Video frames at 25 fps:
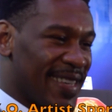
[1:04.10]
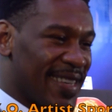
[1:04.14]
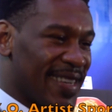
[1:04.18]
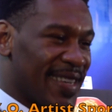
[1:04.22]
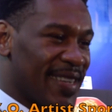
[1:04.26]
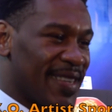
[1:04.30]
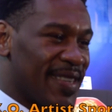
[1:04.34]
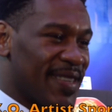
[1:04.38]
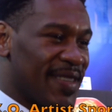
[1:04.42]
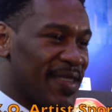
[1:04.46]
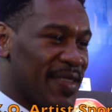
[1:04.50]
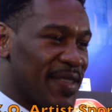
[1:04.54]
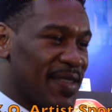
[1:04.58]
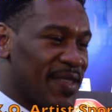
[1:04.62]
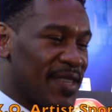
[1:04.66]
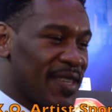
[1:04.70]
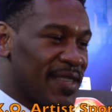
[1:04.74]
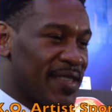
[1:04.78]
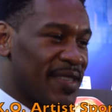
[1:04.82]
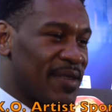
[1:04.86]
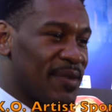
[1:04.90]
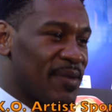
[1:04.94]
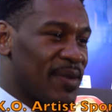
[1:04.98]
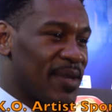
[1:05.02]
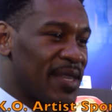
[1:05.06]

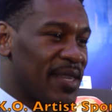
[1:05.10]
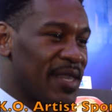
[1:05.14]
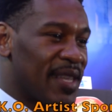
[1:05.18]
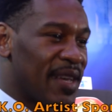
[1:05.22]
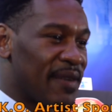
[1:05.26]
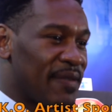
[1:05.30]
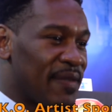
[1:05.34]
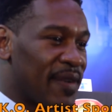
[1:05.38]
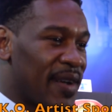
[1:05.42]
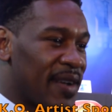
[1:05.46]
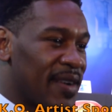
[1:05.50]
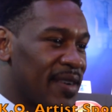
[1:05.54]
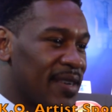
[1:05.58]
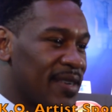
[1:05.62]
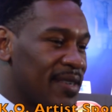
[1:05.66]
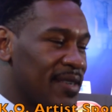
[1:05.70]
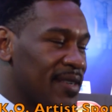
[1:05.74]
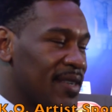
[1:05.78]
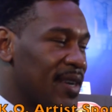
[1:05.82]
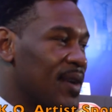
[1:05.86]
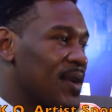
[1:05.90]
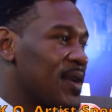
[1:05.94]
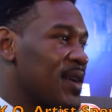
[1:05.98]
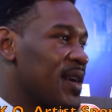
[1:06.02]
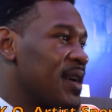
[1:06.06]
Does he really let fighters?
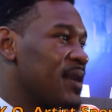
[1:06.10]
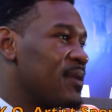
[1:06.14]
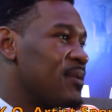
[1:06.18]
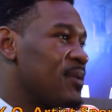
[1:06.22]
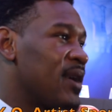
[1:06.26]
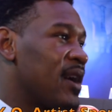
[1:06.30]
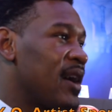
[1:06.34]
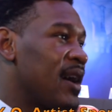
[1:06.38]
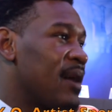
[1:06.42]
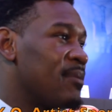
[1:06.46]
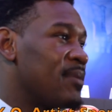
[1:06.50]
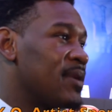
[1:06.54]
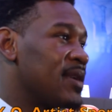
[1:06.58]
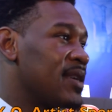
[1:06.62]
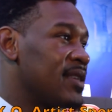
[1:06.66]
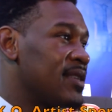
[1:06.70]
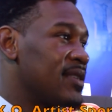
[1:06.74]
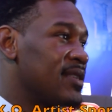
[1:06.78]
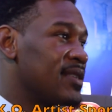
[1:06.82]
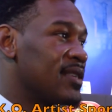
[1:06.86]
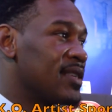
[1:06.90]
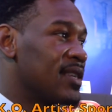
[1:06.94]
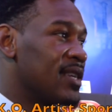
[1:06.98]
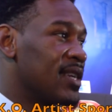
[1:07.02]
Okay, well, I mean,